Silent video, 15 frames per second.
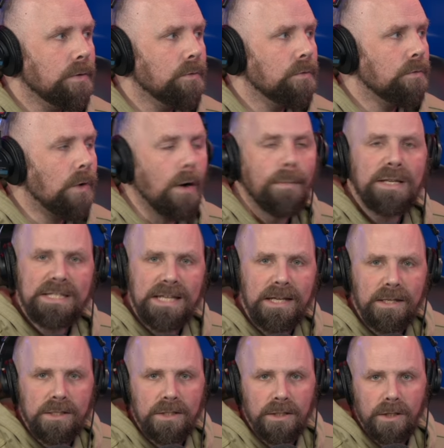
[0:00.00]
Roman's
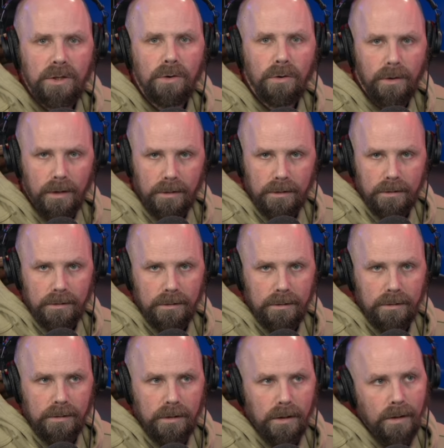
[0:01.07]
insecure.
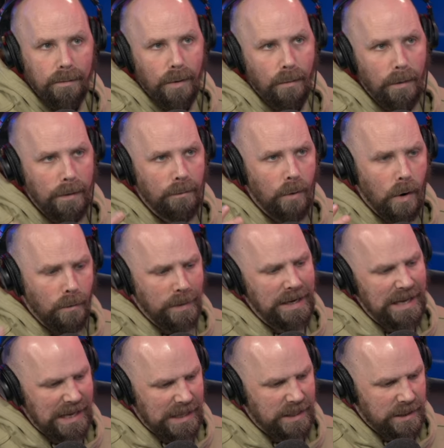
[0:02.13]
But when
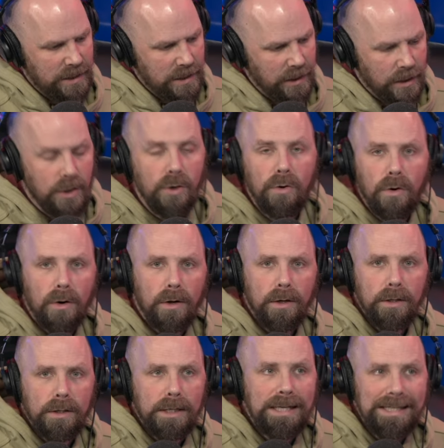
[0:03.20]
Roman is
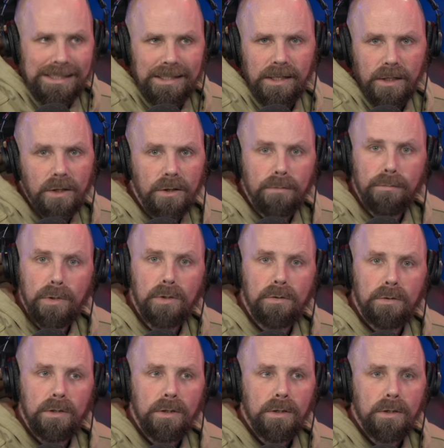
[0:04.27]
secure, he's in a good
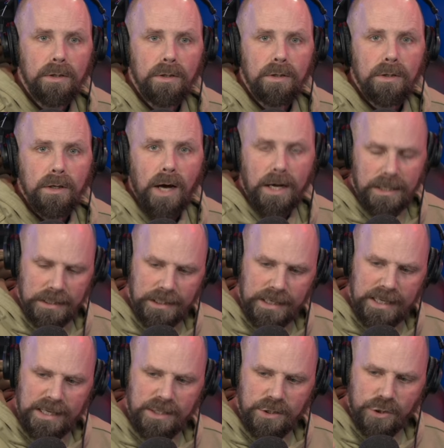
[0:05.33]
mood. I think
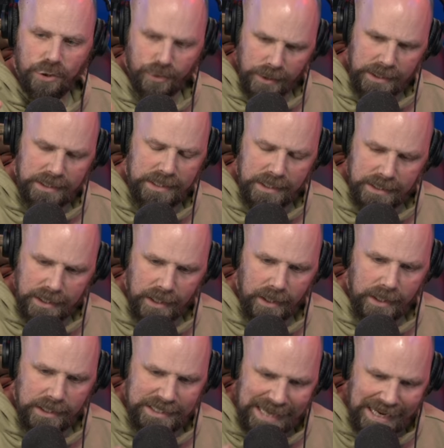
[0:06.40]
that
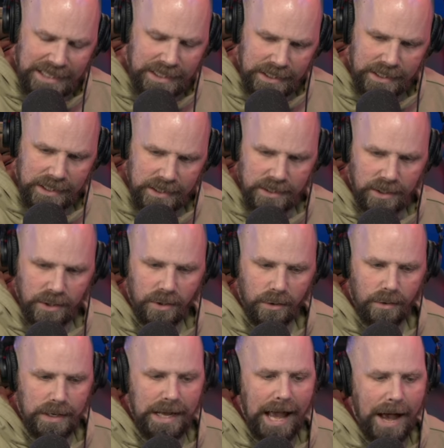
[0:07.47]
he takes his
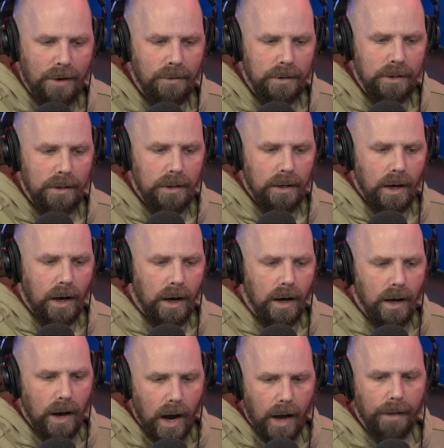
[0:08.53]
insecurity out
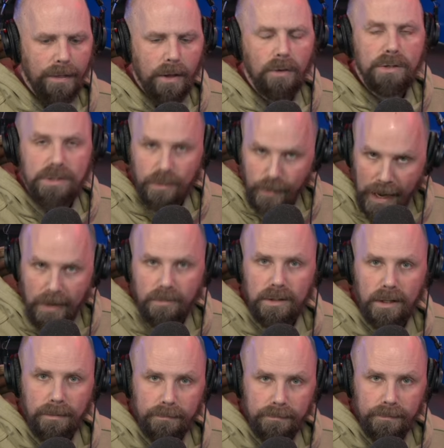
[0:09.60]
on those
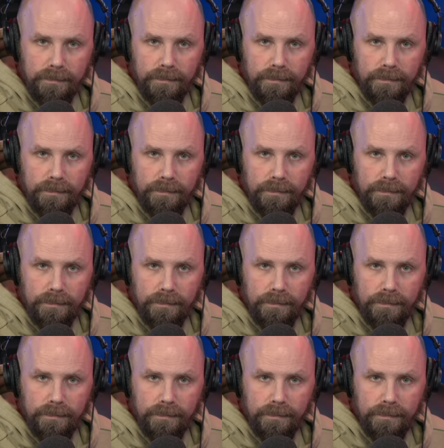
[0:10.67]
around him.